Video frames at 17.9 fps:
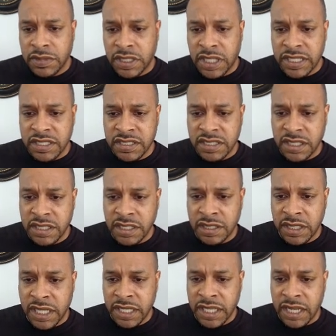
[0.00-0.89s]
I like to see
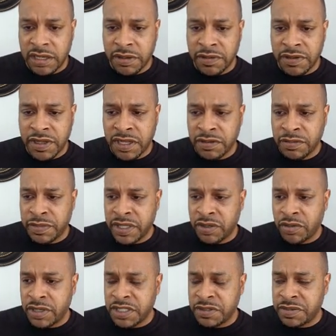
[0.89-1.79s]
like kind of how
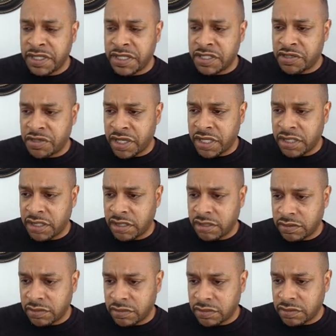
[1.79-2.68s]
Bitcoin is being
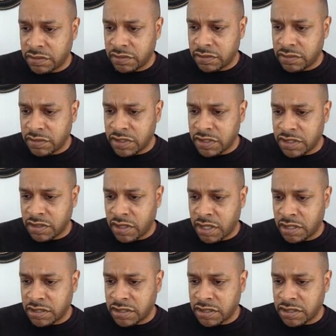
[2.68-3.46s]
traded. And so